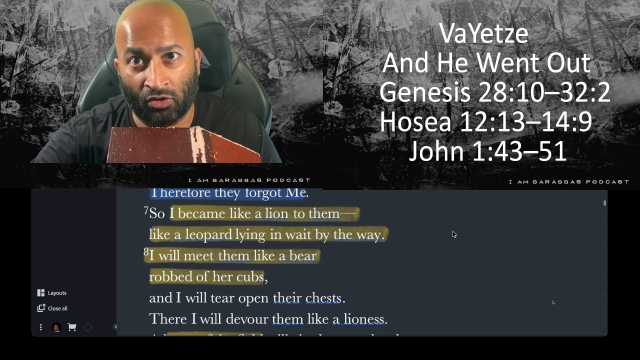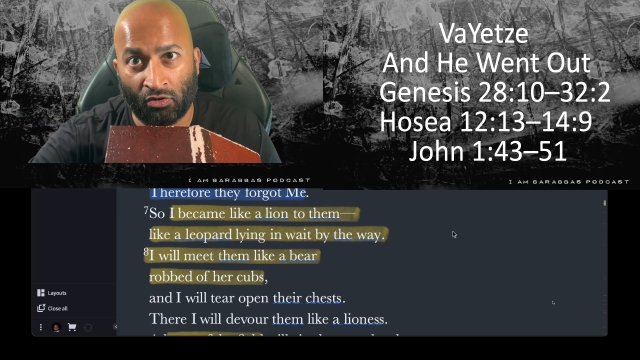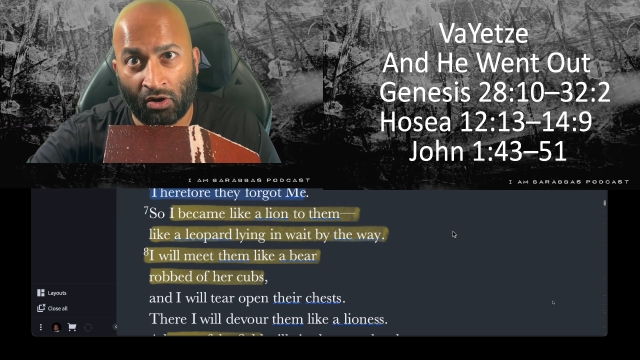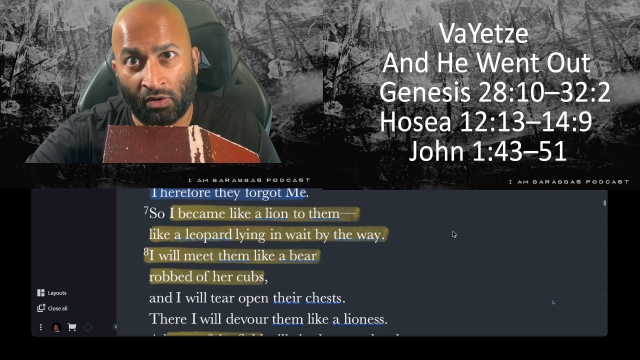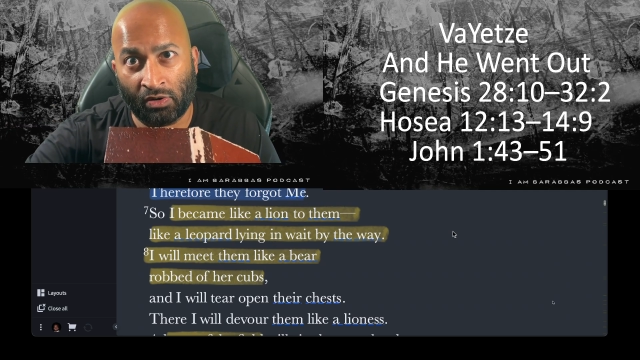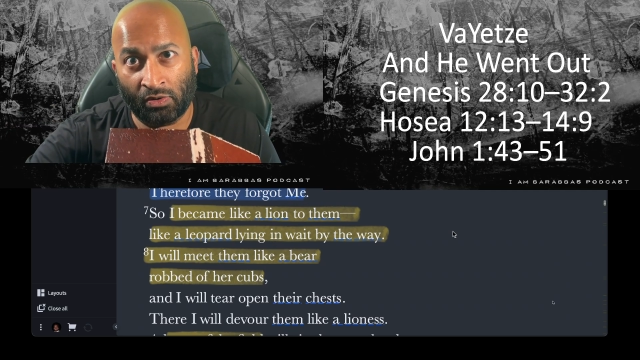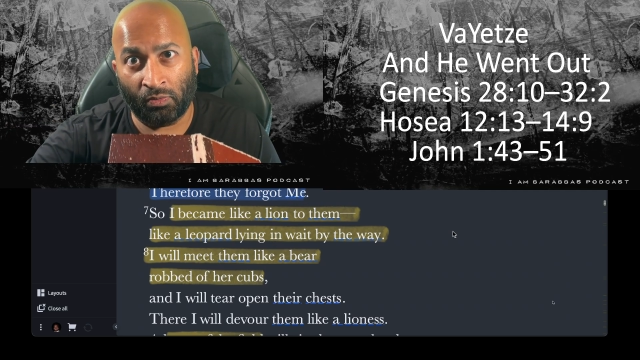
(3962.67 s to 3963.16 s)

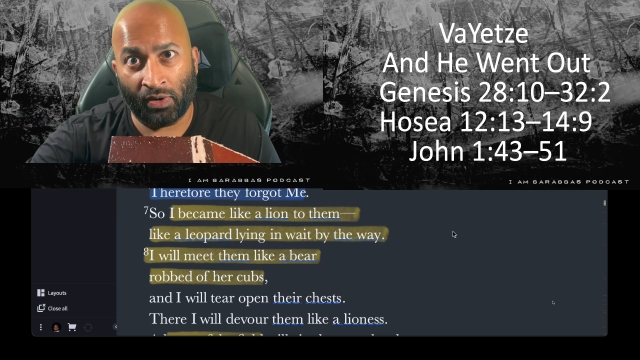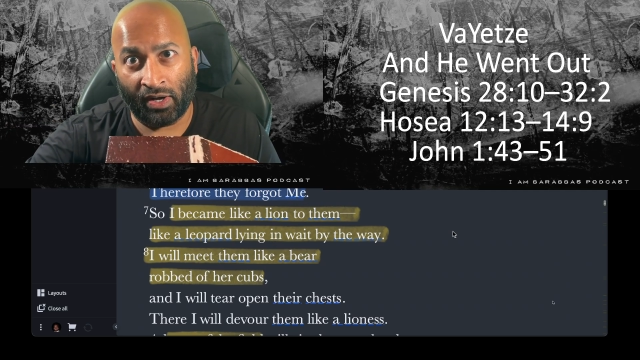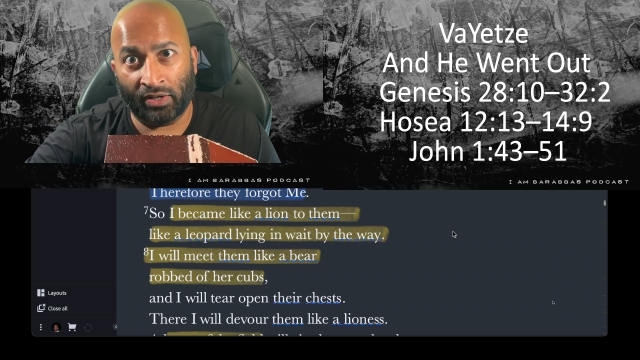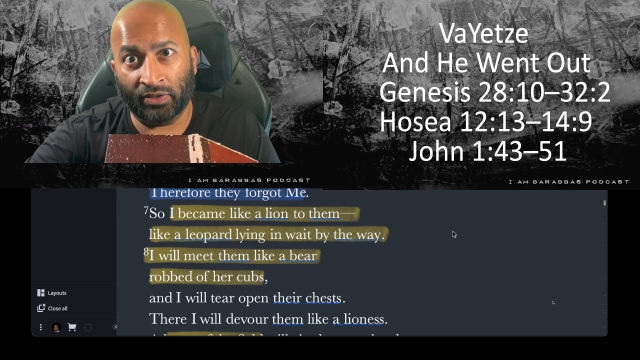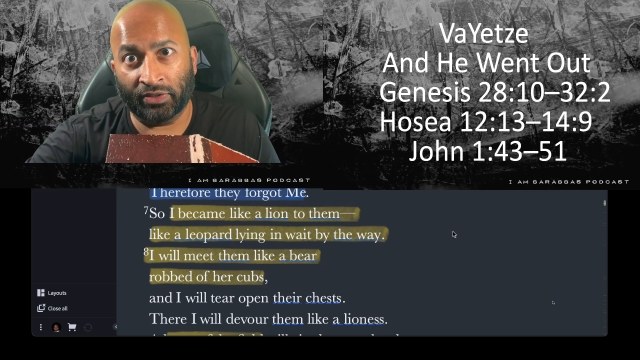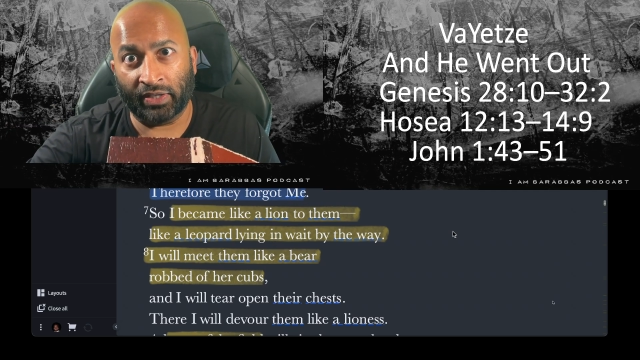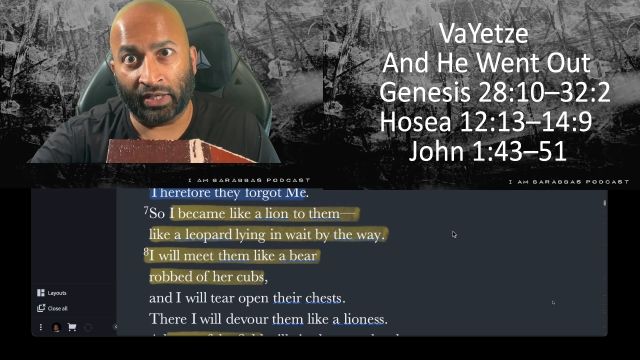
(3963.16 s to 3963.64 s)
grow in
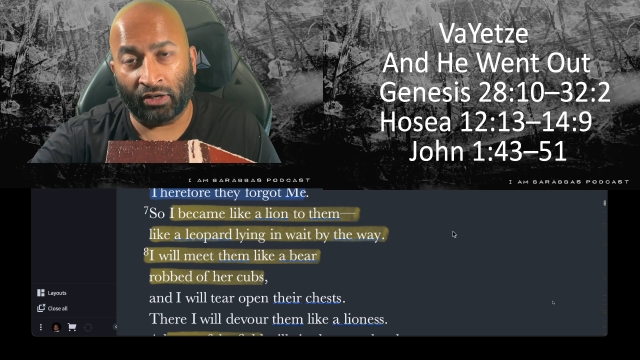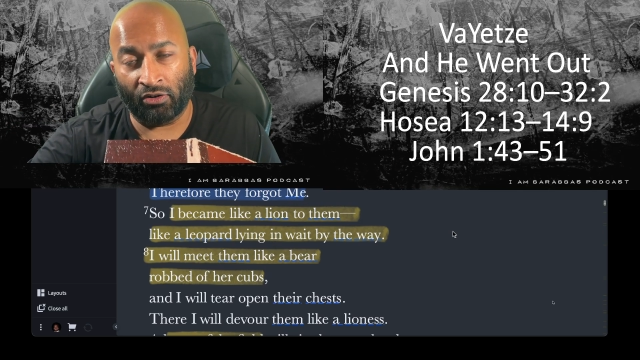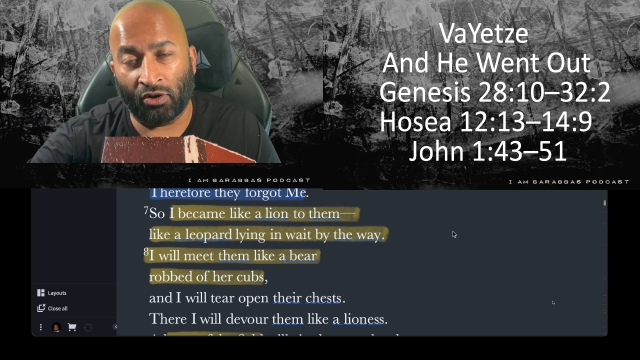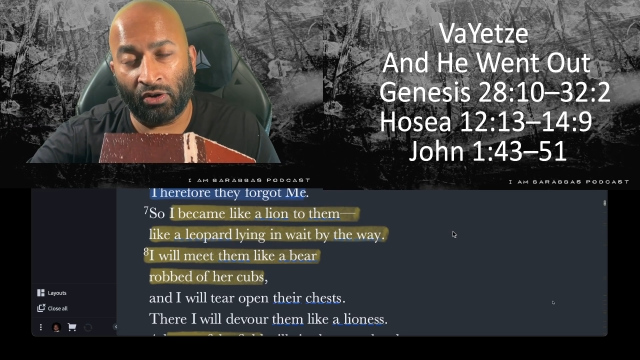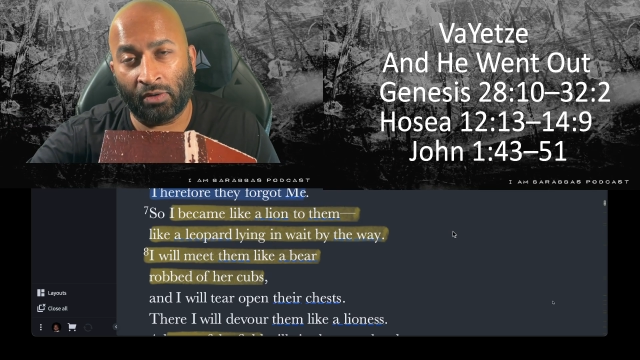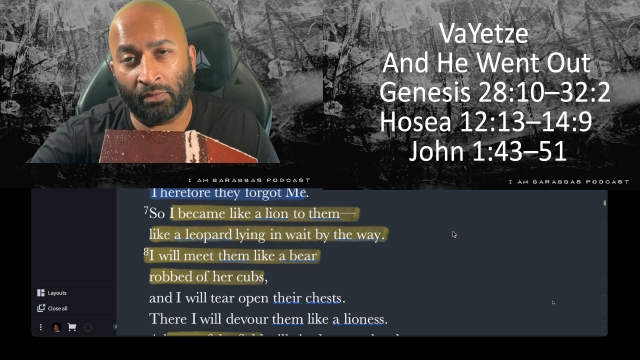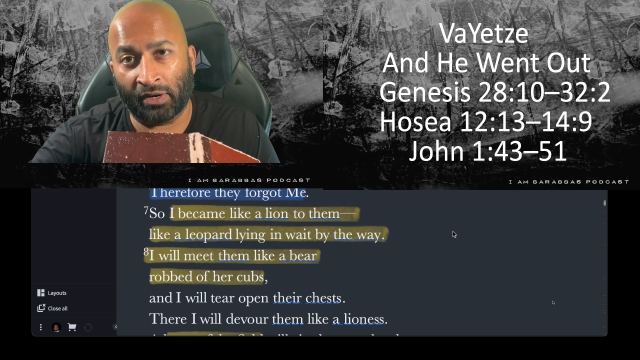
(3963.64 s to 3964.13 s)
wealth and
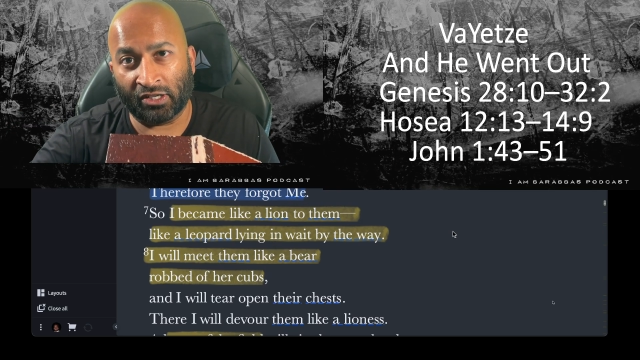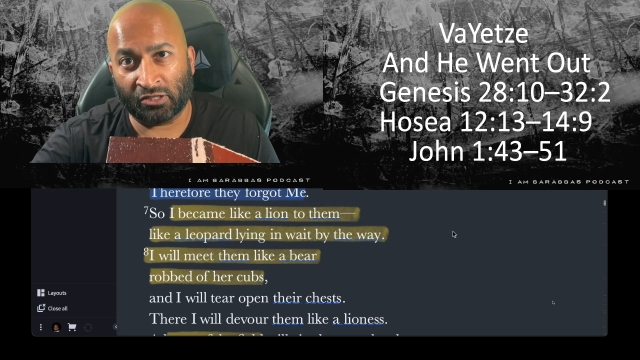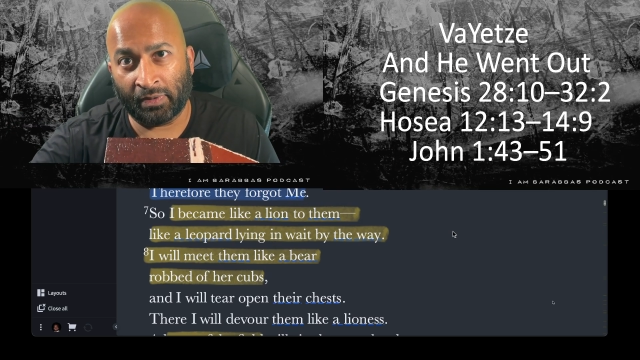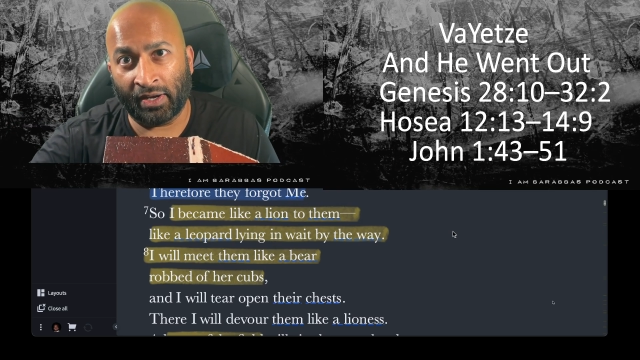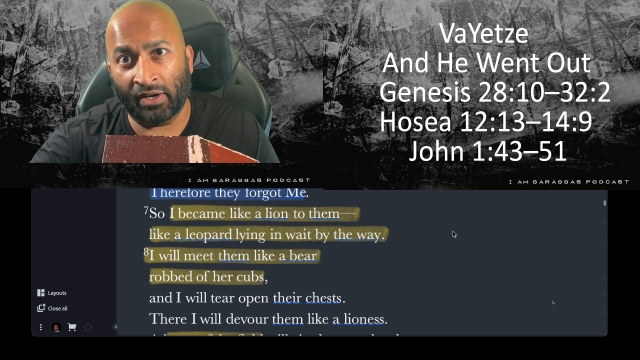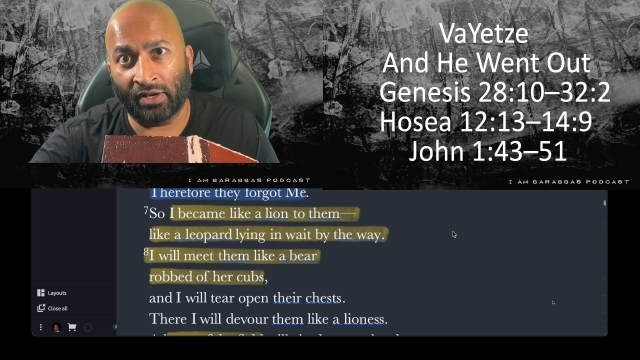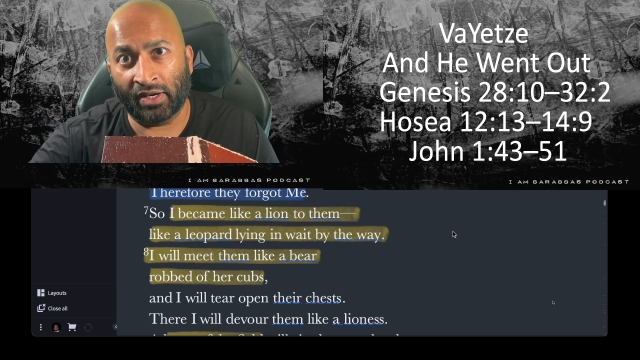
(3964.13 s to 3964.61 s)
grow in
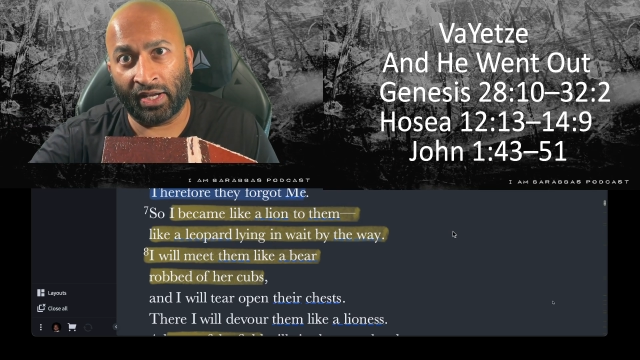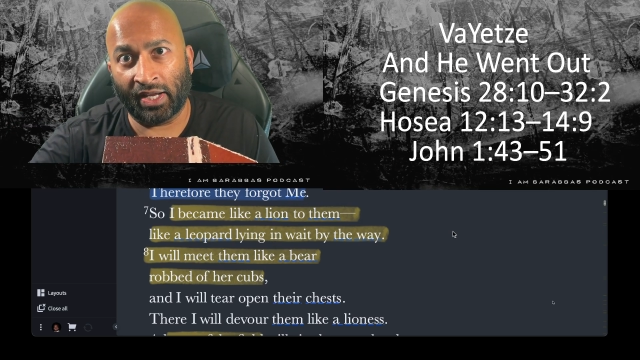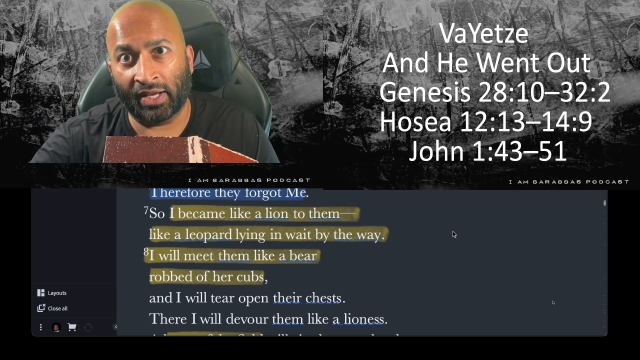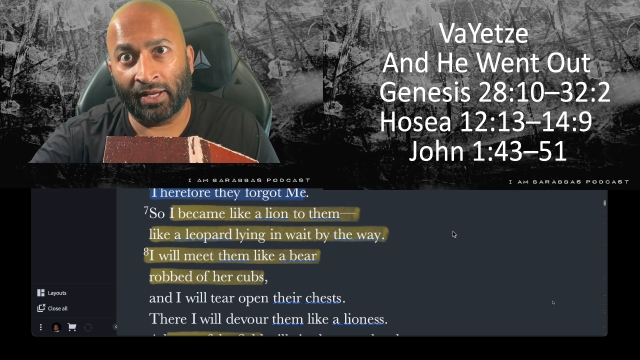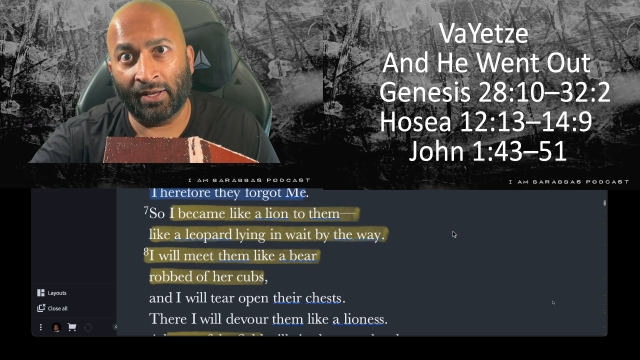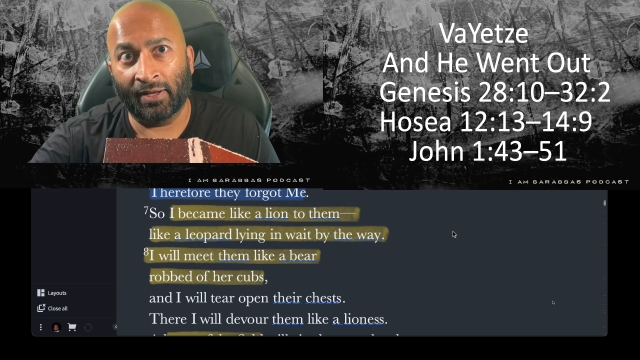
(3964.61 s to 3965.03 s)
prosperity,